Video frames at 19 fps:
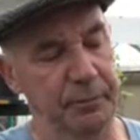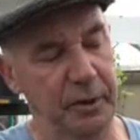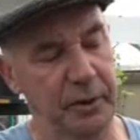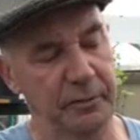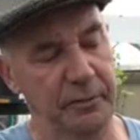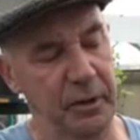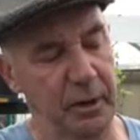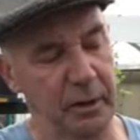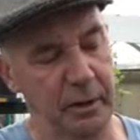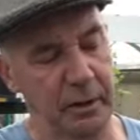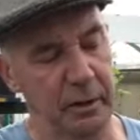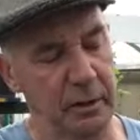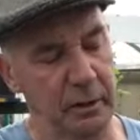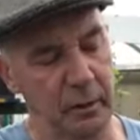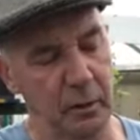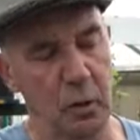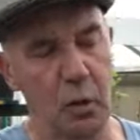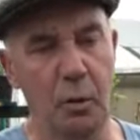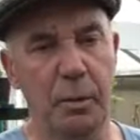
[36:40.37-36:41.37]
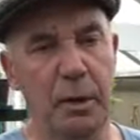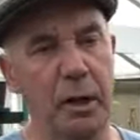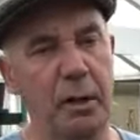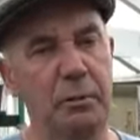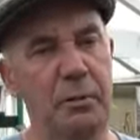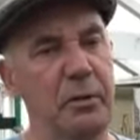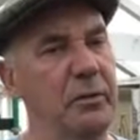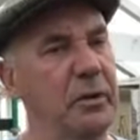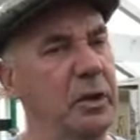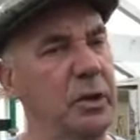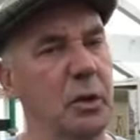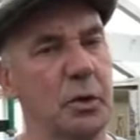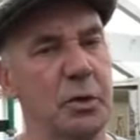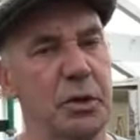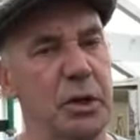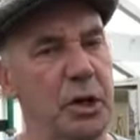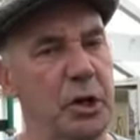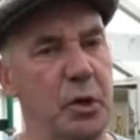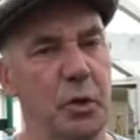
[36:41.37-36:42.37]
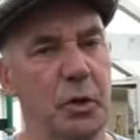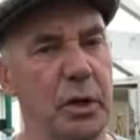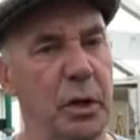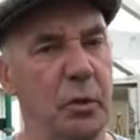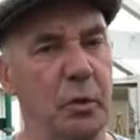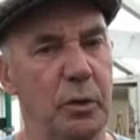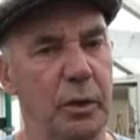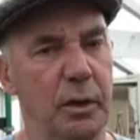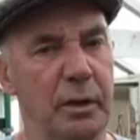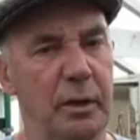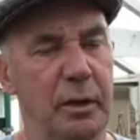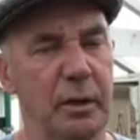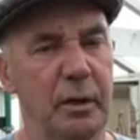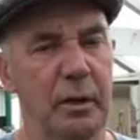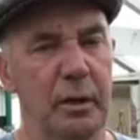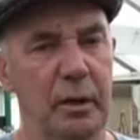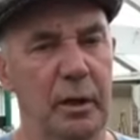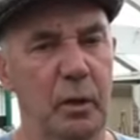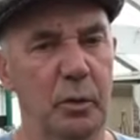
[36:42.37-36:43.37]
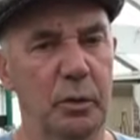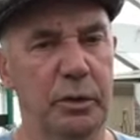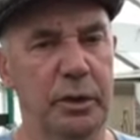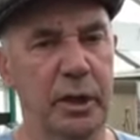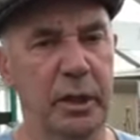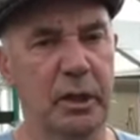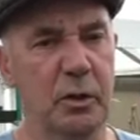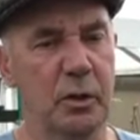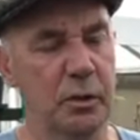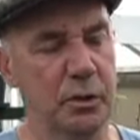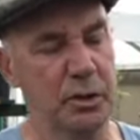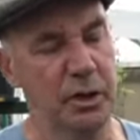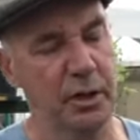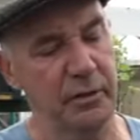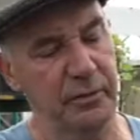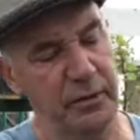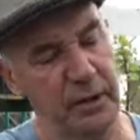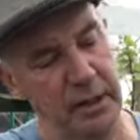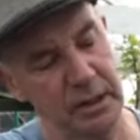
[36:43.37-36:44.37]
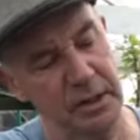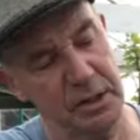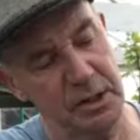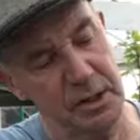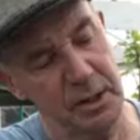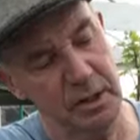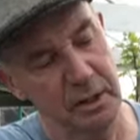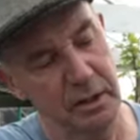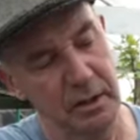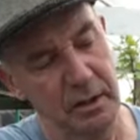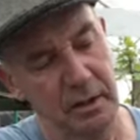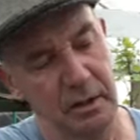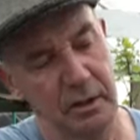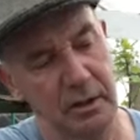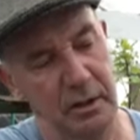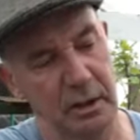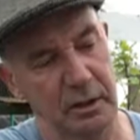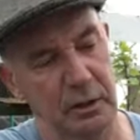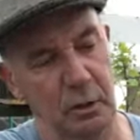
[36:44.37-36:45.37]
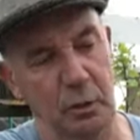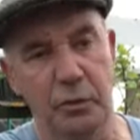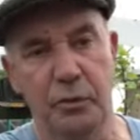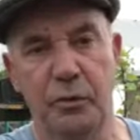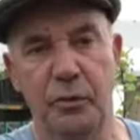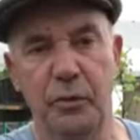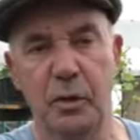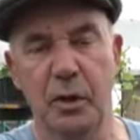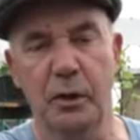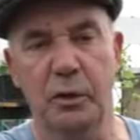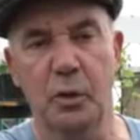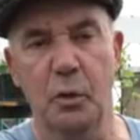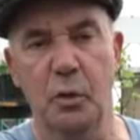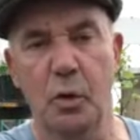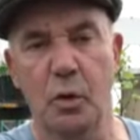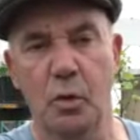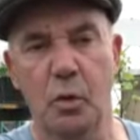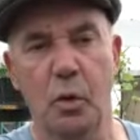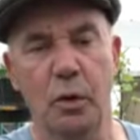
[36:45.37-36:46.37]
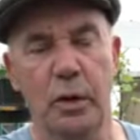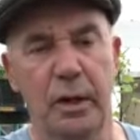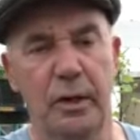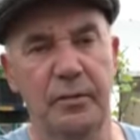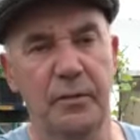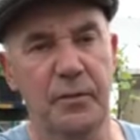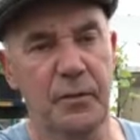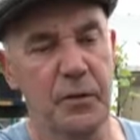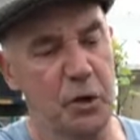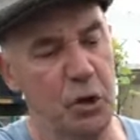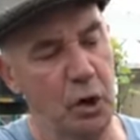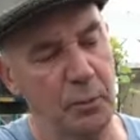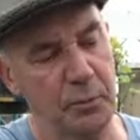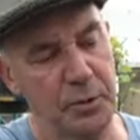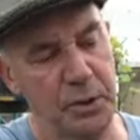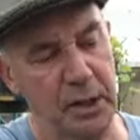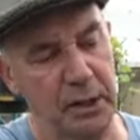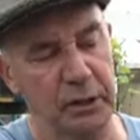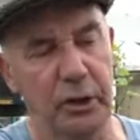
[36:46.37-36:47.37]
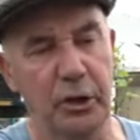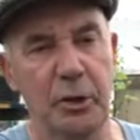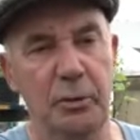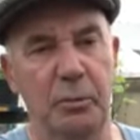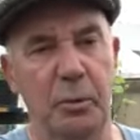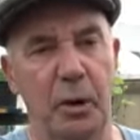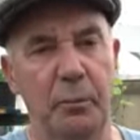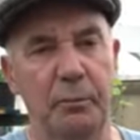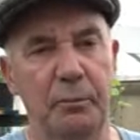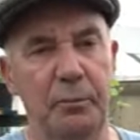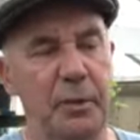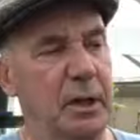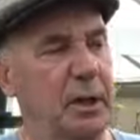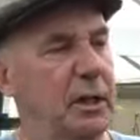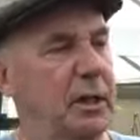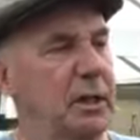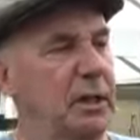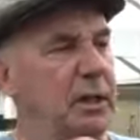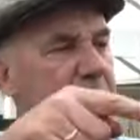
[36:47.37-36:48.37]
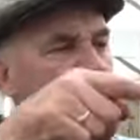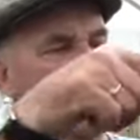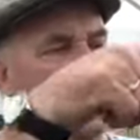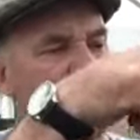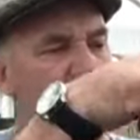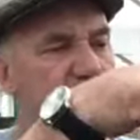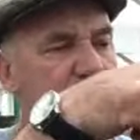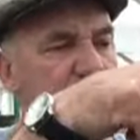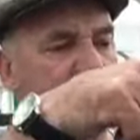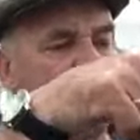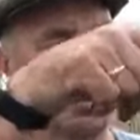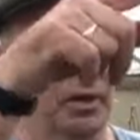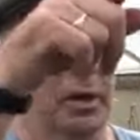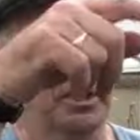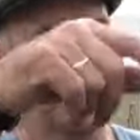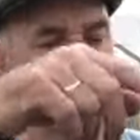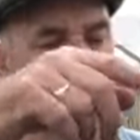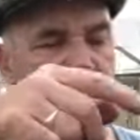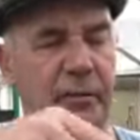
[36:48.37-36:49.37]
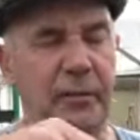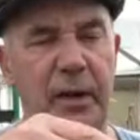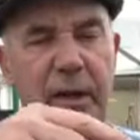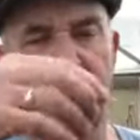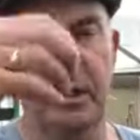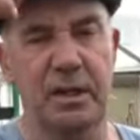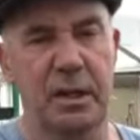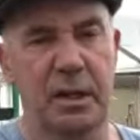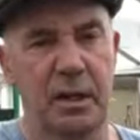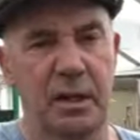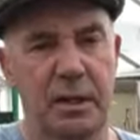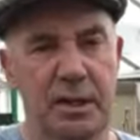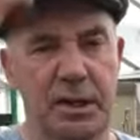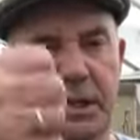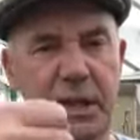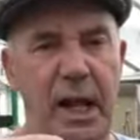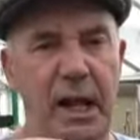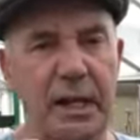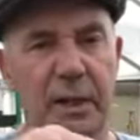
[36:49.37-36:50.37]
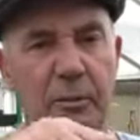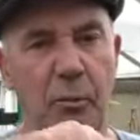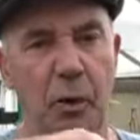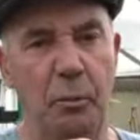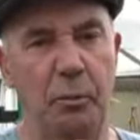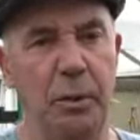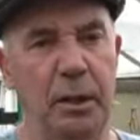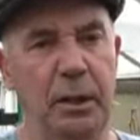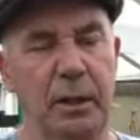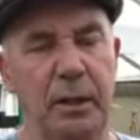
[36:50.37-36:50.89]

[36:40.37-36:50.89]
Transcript: If you go back on my videos and I showed you how to take cuttings of the vines, I do a quarter of sharp sand in the bottom, and then when I take the vines, I stand them up